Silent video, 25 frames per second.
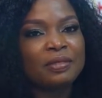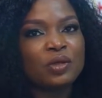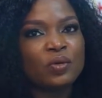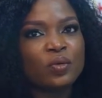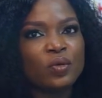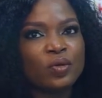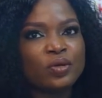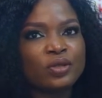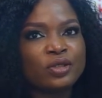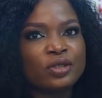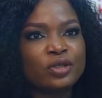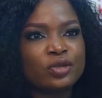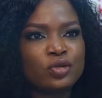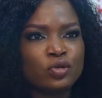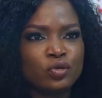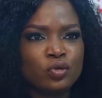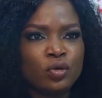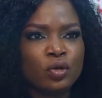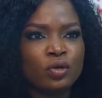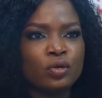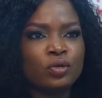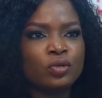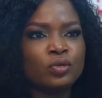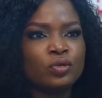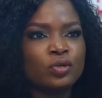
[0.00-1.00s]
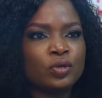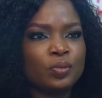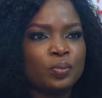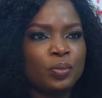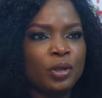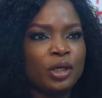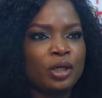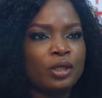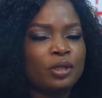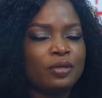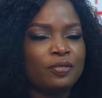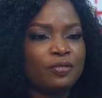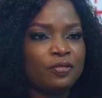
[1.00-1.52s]
it was a struggle to
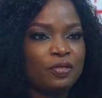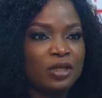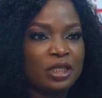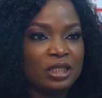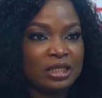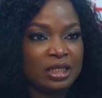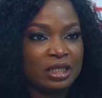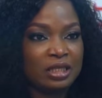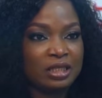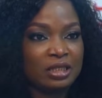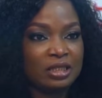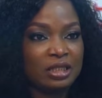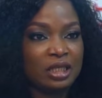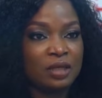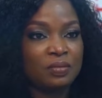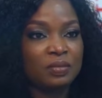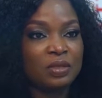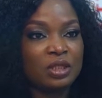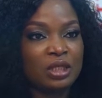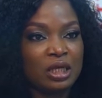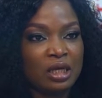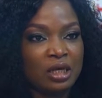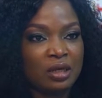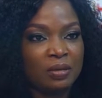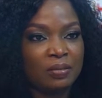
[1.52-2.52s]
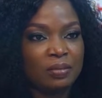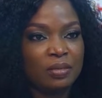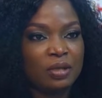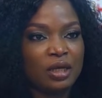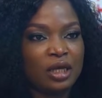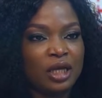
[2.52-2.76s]
pay the fees at the same time.